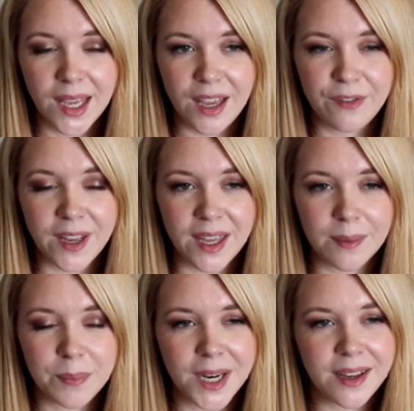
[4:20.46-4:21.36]
if I
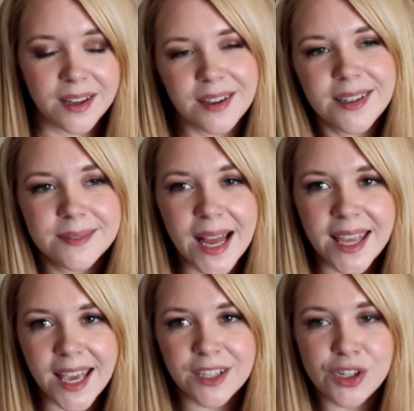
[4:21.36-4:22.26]
can, but I, I
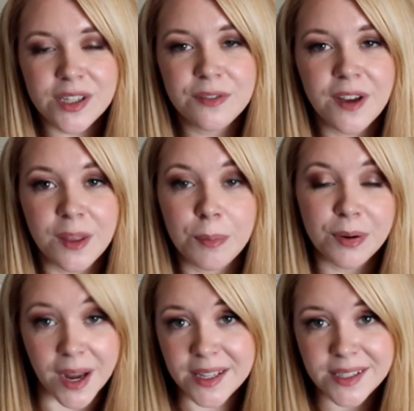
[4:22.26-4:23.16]
can't justify the
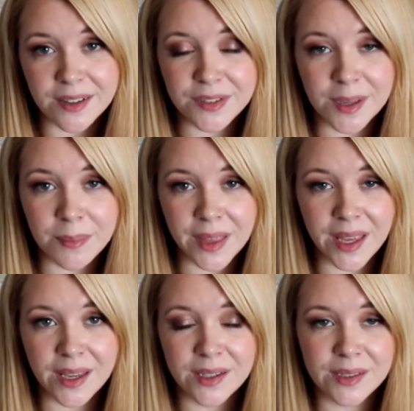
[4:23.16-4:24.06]
price of some
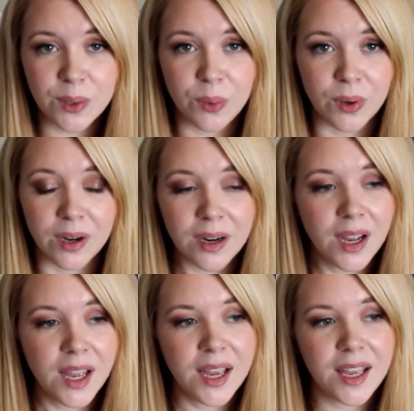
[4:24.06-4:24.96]
things or,
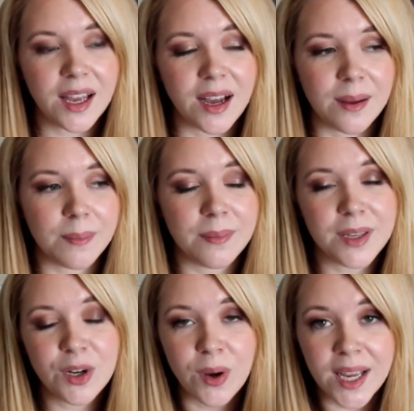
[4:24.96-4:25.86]
um,
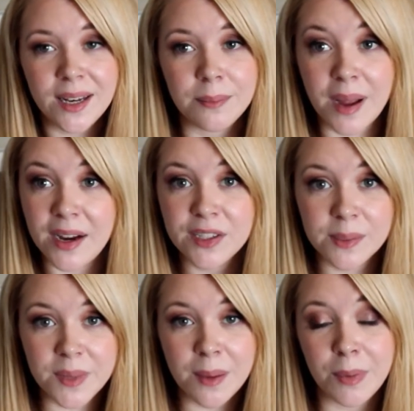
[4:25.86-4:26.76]
you know, I can admire
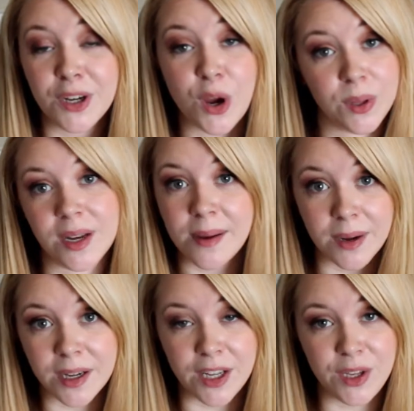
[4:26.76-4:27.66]
something but know that I'm
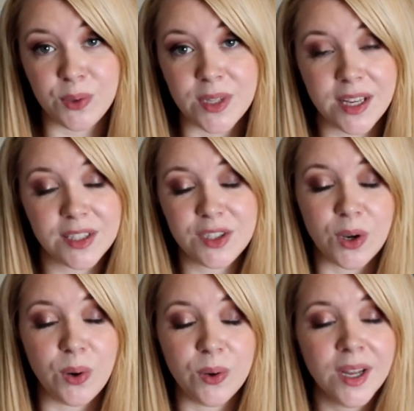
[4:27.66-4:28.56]
not going to use it.
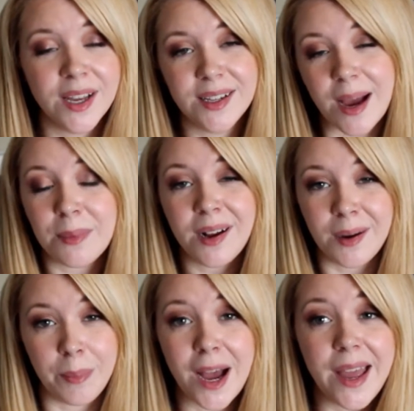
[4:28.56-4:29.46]
So I'm not
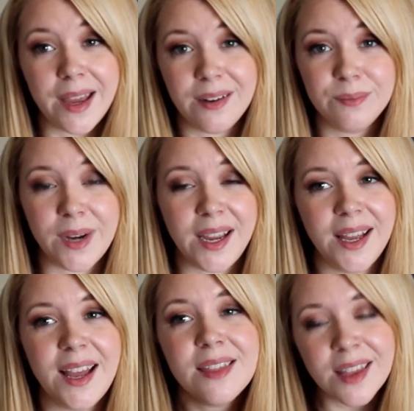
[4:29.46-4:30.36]
going to buy it,
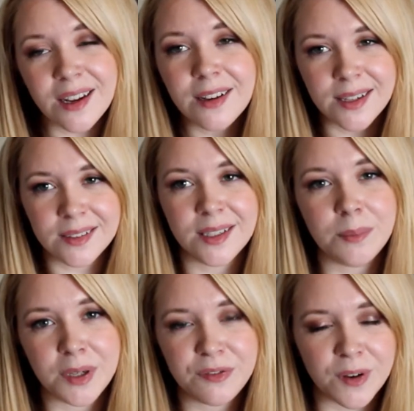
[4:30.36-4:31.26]
right? And then I'll get a little
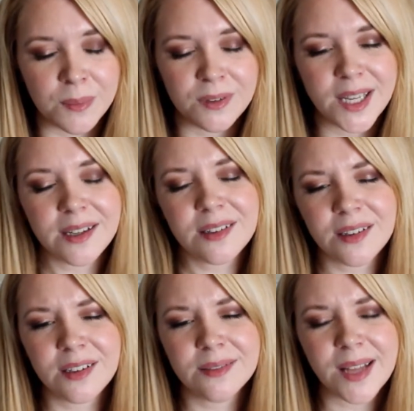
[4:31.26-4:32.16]
bit of FOMO like,
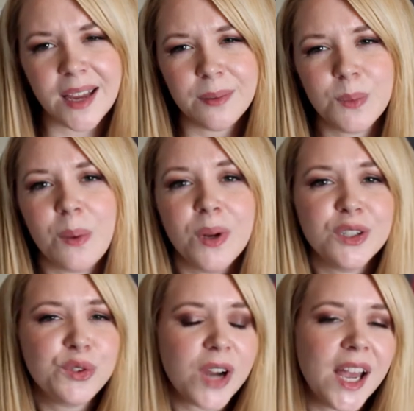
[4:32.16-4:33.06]
oh, I, I want to
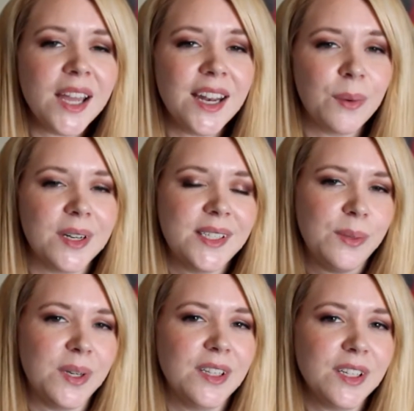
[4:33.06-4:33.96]
try it. I want to see
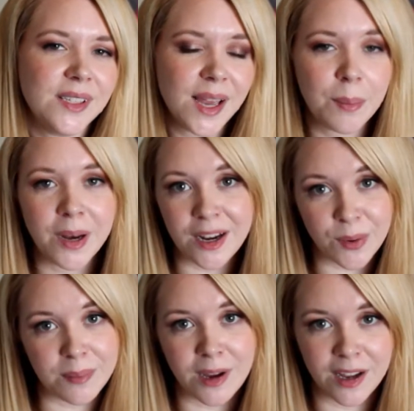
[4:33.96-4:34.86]
what it looks like, but I know
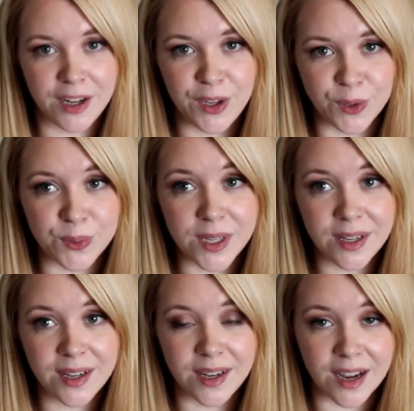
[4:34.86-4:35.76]
I'm not going to use
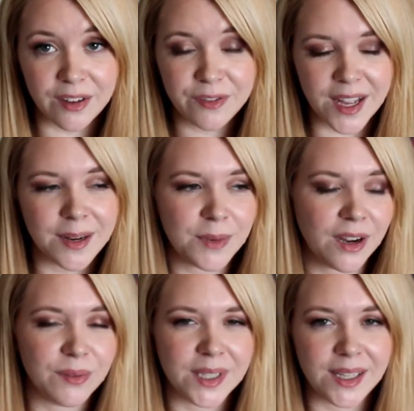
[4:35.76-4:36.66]
it enough and I'm
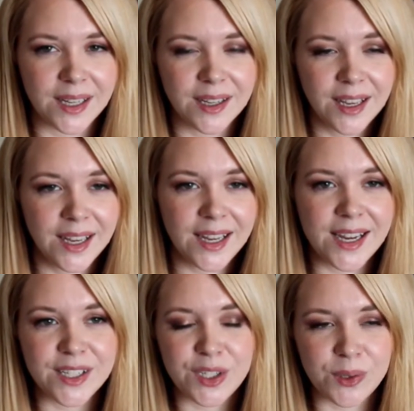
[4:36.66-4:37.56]
not really
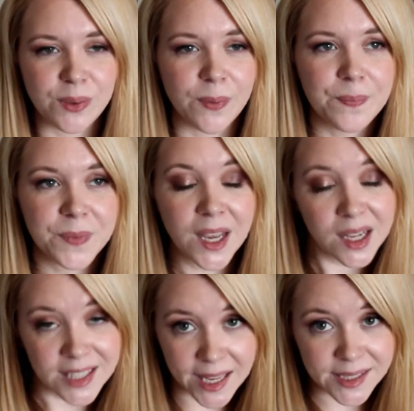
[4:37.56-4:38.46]
into
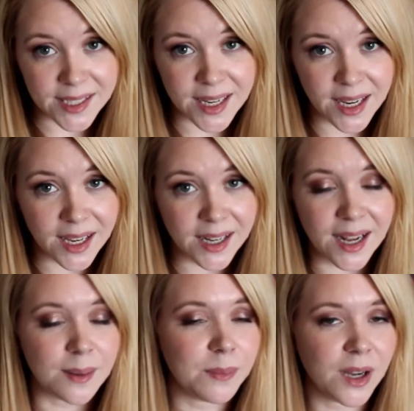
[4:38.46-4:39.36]
collecting it
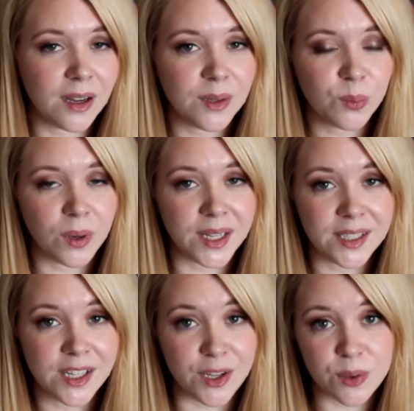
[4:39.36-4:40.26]
and I'm not wanting
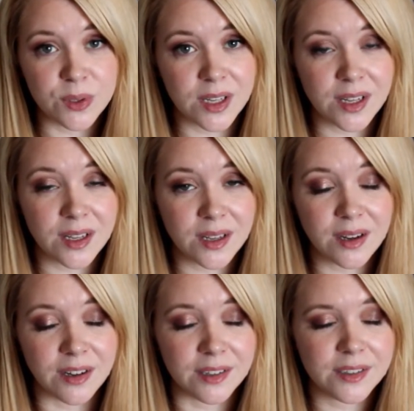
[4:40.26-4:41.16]
to use it
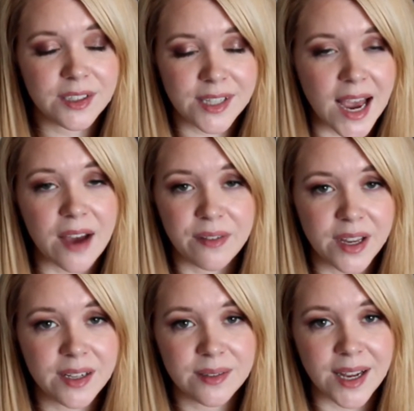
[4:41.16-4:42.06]
or to have
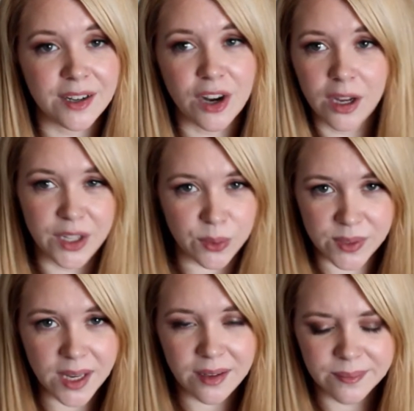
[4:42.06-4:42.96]
it and not
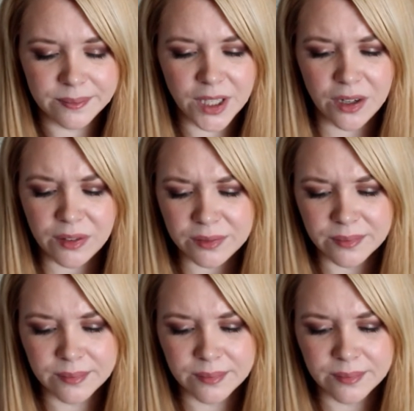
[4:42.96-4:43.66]
use it, you know?